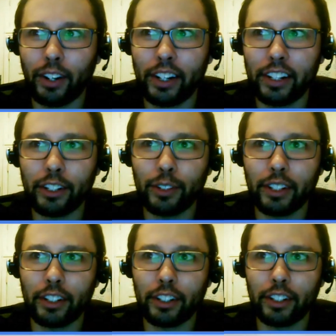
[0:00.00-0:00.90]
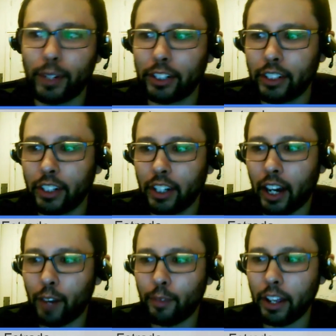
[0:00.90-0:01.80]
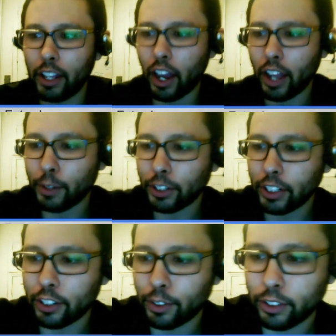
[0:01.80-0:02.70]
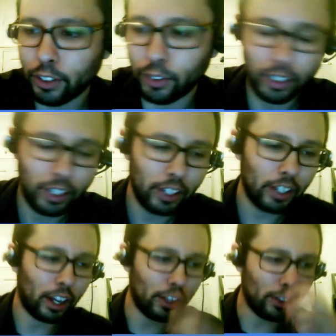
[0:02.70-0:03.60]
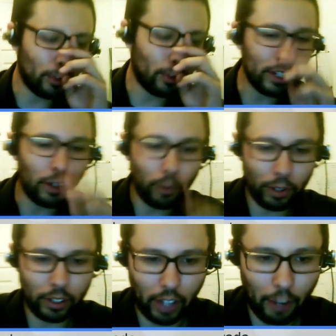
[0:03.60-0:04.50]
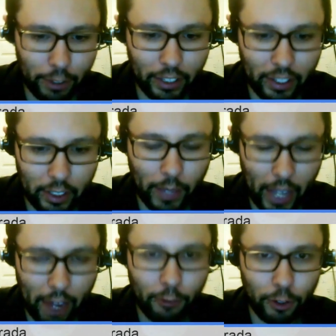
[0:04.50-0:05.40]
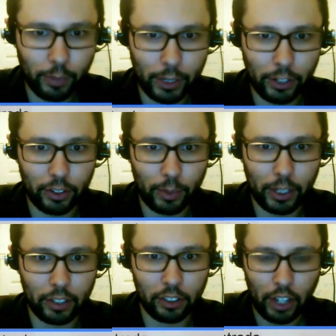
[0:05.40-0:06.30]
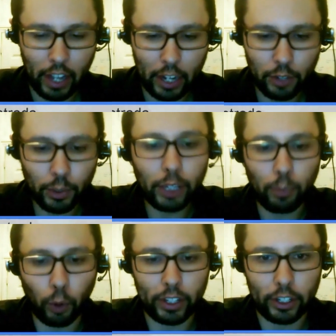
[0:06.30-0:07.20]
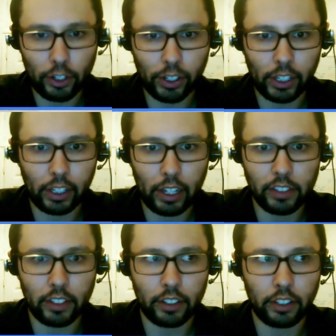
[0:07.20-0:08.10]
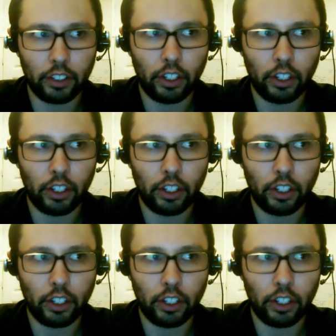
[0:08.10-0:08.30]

I disagree with this interpretation. I especially disagree. So the reason I want to emphasize the behaviorism here is because it's really important that Turing isn't